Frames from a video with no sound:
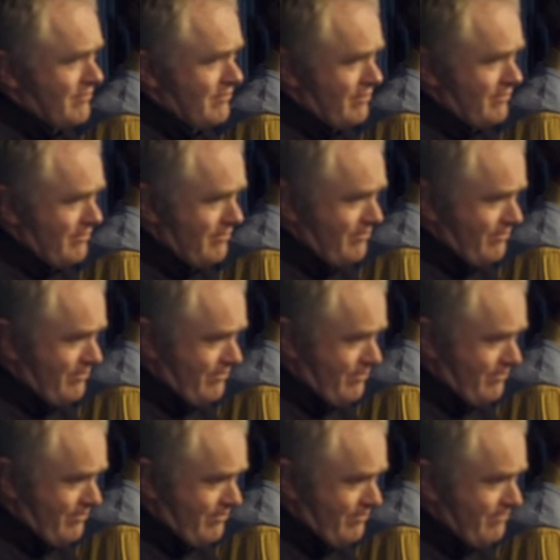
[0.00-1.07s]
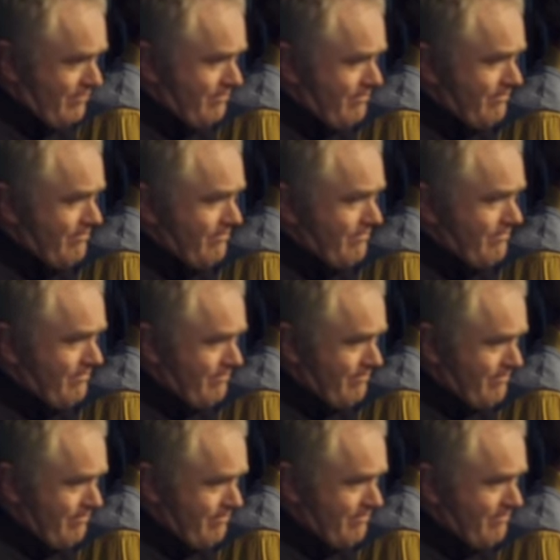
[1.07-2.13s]

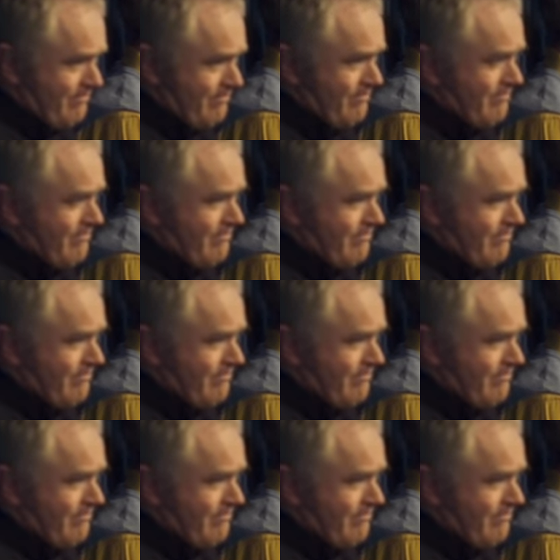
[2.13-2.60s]
(not speaking)